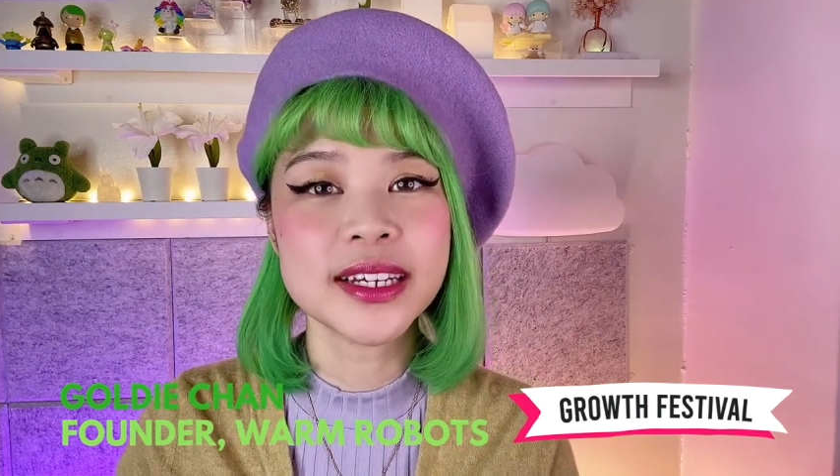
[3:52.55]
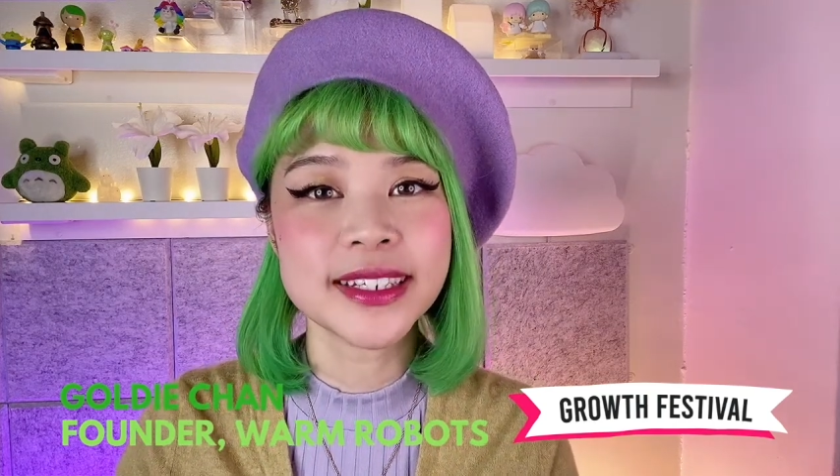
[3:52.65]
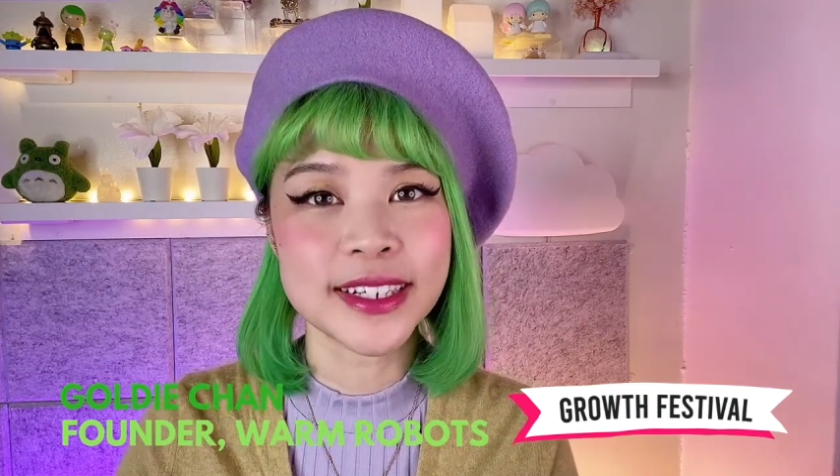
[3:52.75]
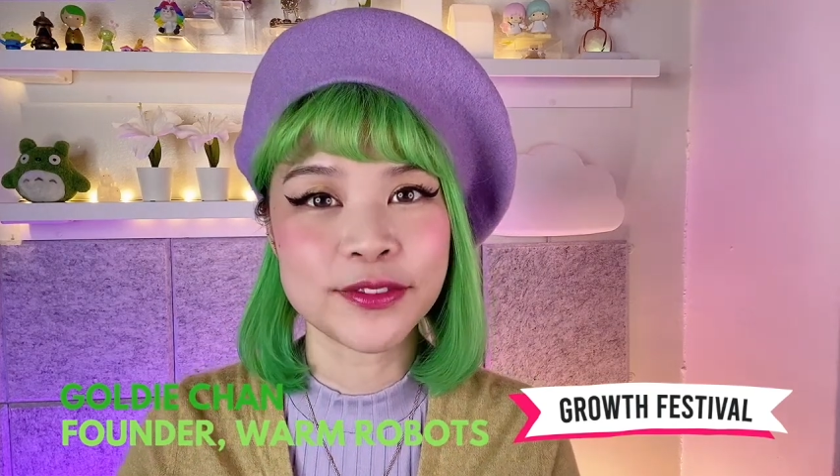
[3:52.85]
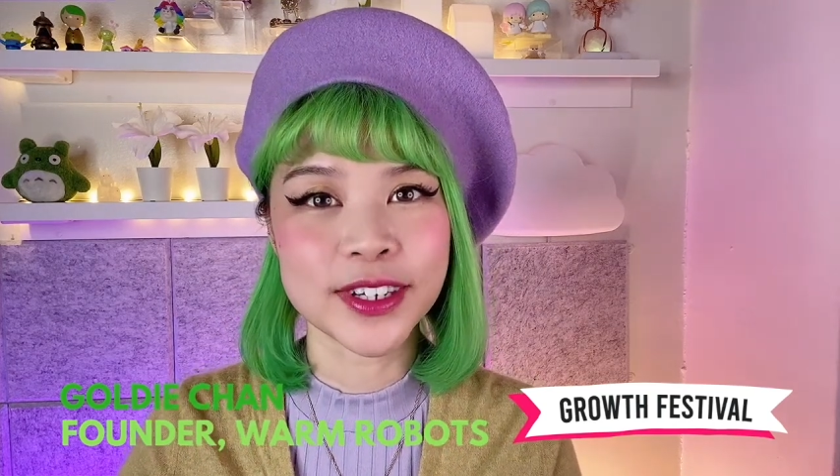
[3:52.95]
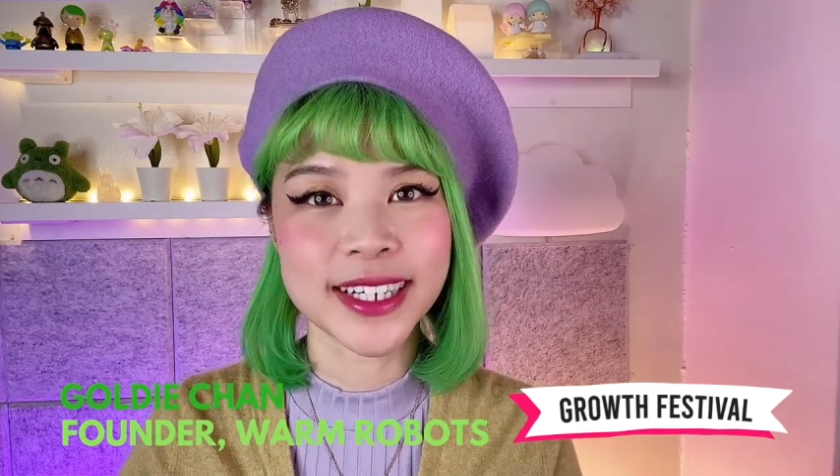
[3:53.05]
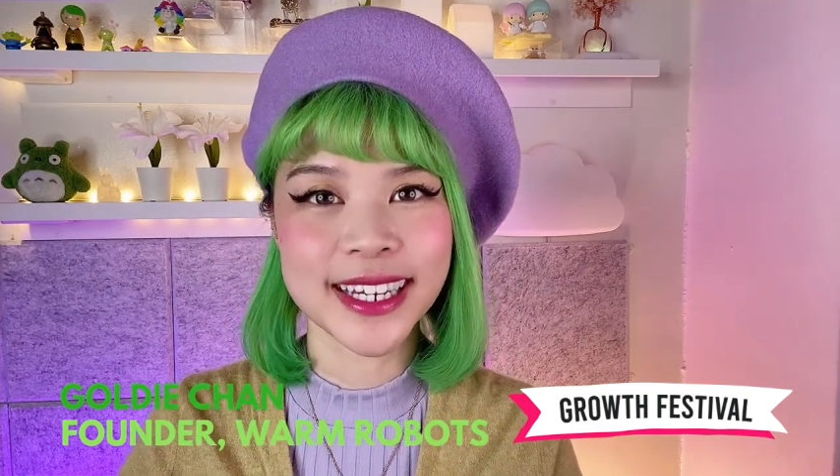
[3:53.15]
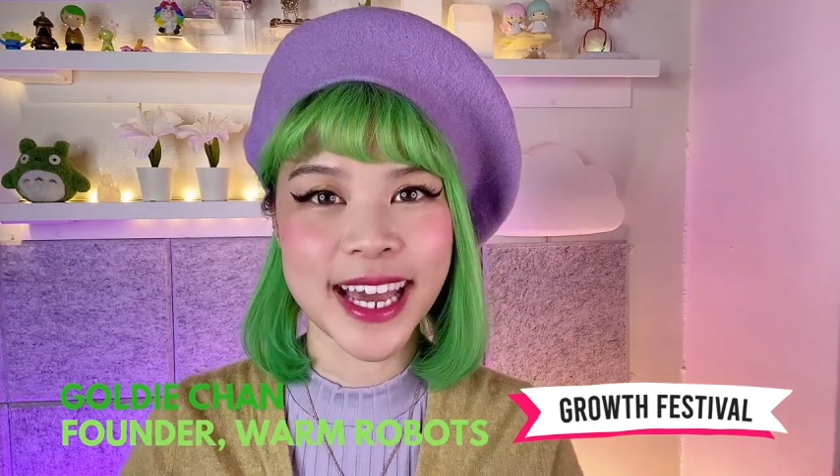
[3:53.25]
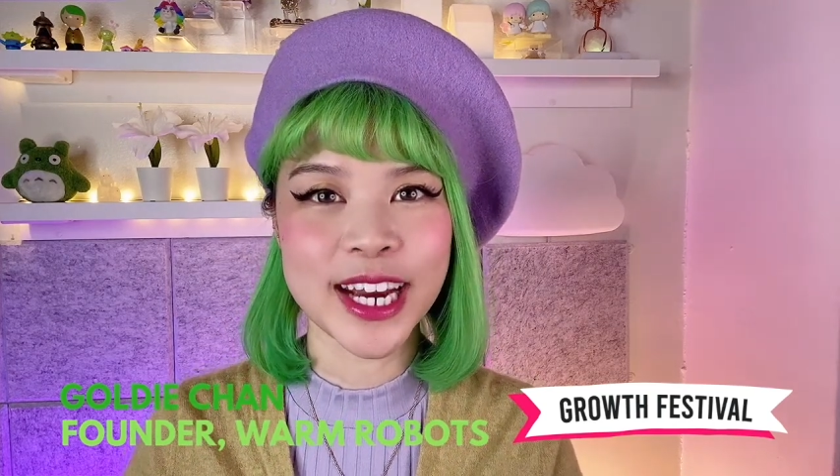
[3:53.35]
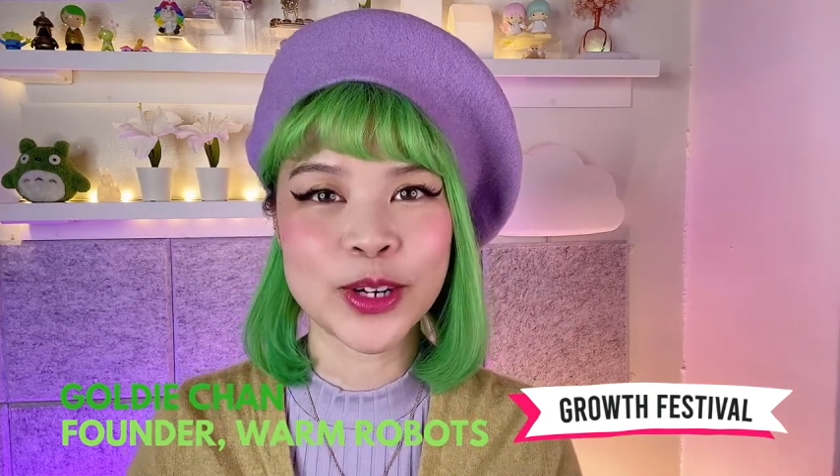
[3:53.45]
different
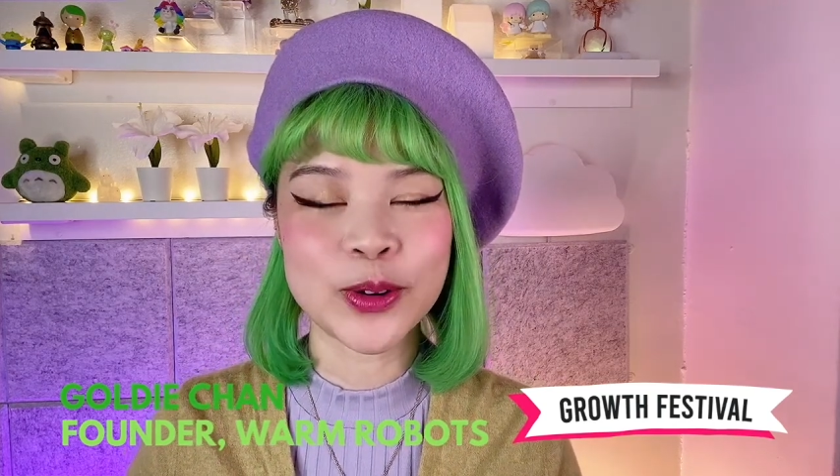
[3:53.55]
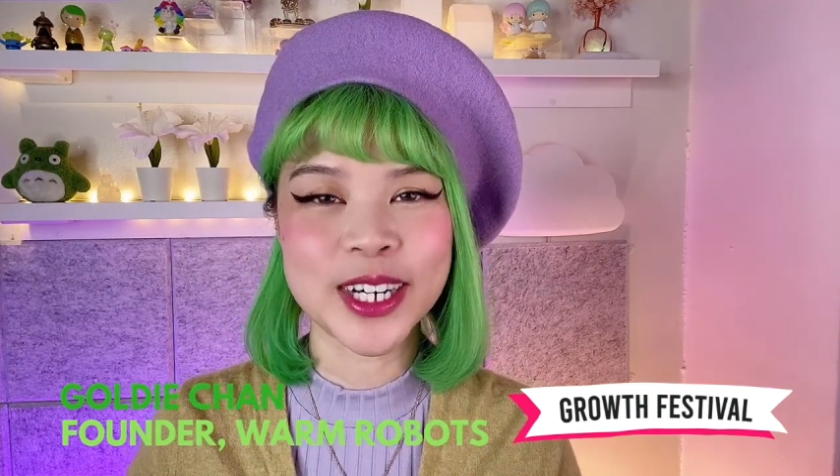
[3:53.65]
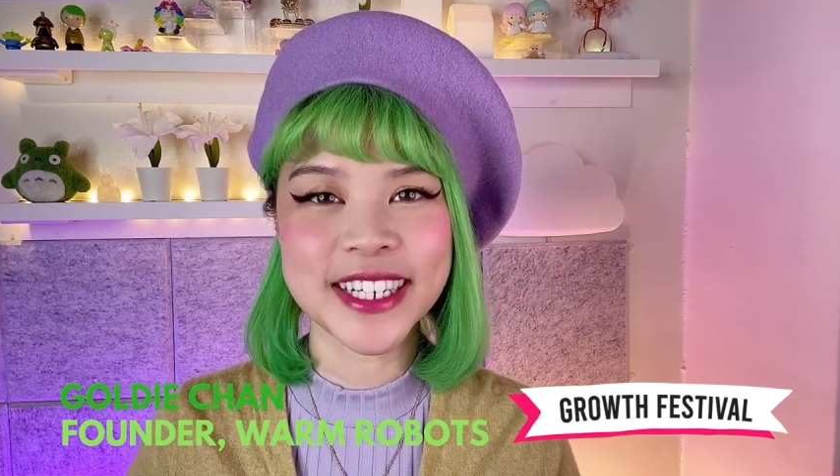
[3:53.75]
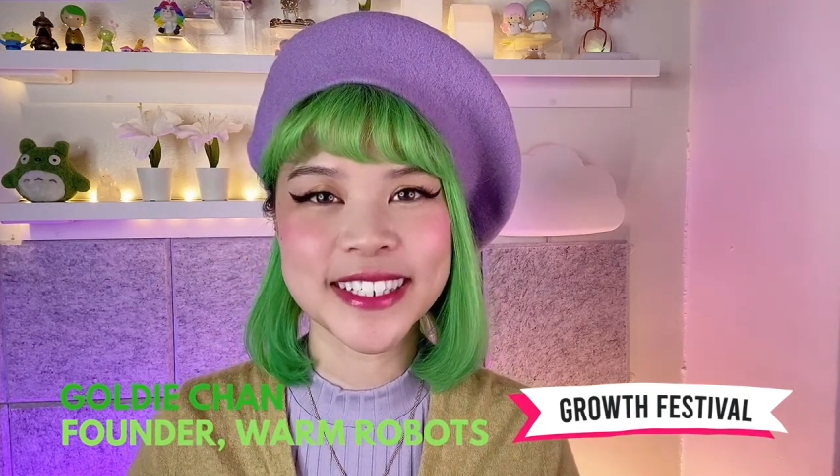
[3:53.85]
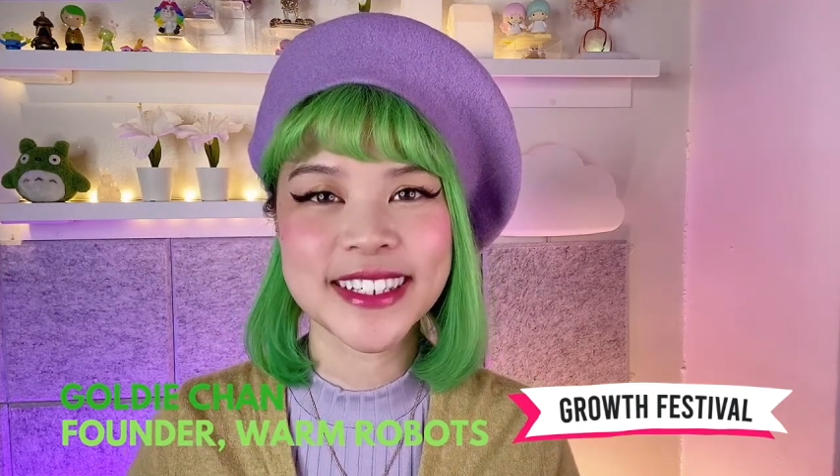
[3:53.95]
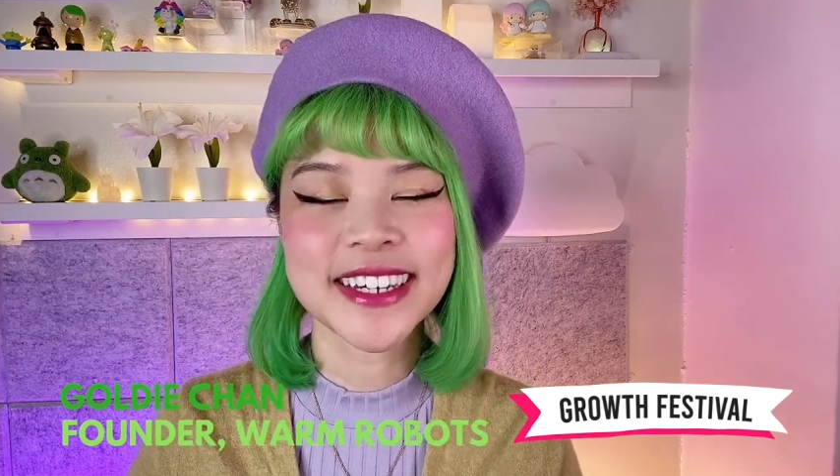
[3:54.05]
categories.